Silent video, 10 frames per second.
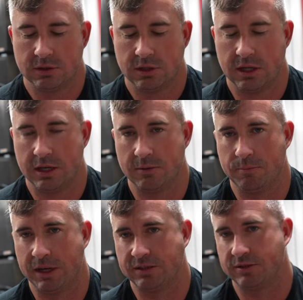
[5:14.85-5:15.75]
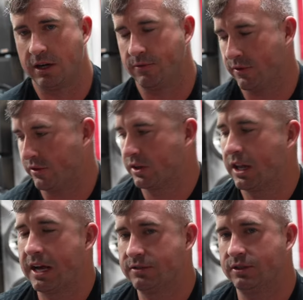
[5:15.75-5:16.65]
And based off of the
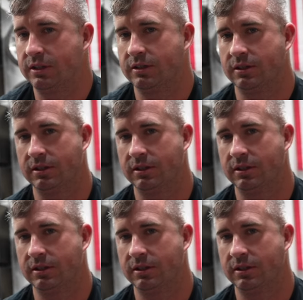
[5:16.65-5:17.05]
classing,